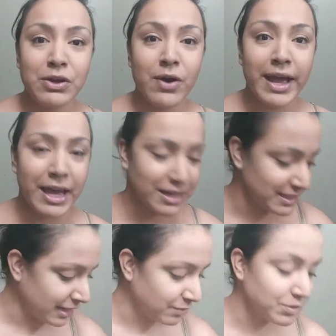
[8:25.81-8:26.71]
go ahead
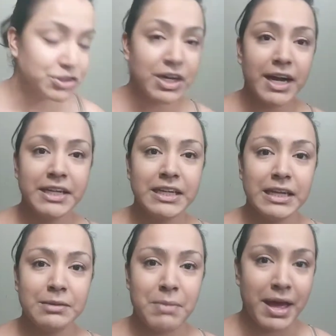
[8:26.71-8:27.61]
because I don't want your honey
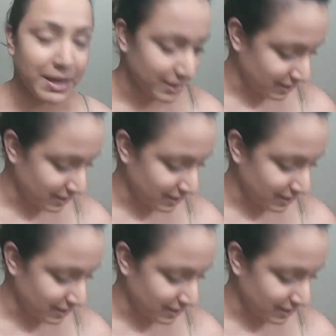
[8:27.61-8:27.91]
getting mad.